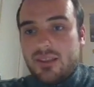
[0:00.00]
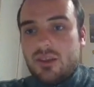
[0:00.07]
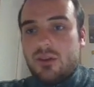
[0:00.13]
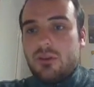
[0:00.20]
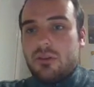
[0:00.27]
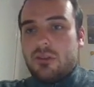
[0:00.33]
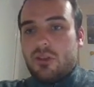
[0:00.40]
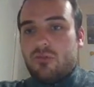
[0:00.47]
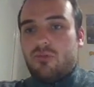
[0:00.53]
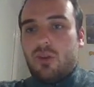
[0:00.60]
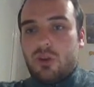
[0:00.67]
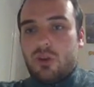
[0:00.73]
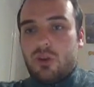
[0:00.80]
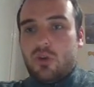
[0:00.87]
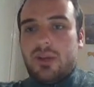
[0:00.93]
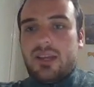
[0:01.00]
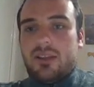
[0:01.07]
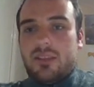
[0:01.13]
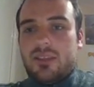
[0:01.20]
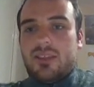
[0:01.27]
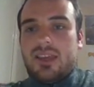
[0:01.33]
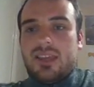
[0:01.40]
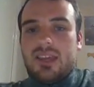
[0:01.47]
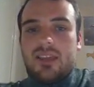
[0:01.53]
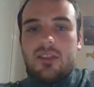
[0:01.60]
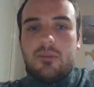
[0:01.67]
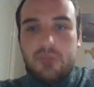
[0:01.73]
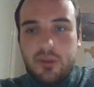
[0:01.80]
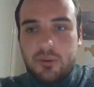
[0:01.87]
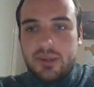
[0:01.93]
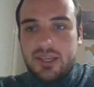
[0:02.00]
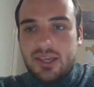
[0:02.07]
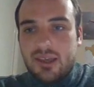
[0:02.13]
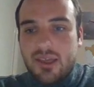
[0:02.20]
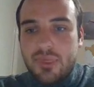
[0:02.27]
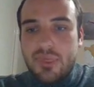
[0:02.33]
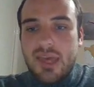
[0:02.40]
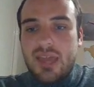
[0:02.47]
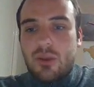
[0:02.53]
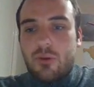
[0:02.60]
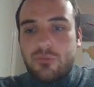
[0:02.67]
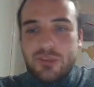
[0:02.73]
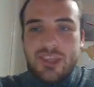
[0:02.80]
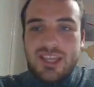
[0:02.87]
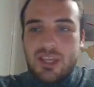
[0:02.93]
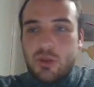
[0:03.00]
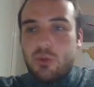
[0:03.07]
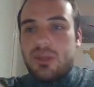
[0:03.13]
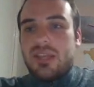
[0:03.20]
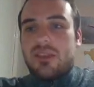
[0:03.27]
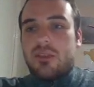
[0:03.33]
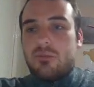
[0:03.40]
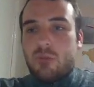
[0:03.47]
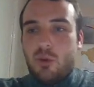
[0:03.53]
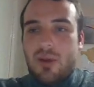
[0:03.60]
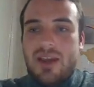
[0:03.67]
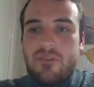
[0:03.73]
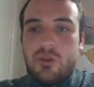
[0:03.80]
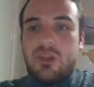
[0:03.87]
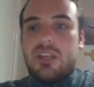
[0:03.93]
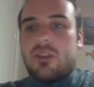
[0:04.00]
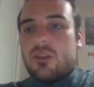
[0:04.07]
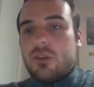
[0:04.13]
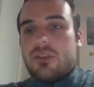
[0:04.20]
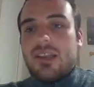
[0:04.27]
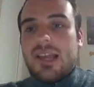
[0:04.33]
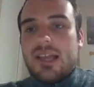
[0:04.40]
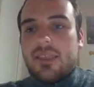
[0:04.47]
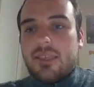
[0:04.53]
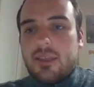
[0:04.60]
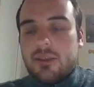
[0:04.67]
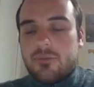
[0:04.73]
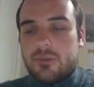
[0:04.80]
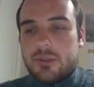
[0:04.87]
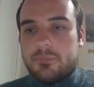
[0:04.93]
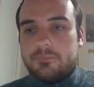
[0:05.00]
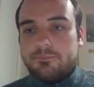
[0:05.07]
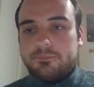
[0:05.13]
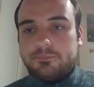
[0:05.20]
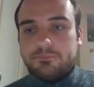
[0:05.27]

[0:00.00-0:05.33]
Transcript: So you just rock your wings and say, yes, I'm doing it. And then obviously you need to do whatever you need to do to land safely.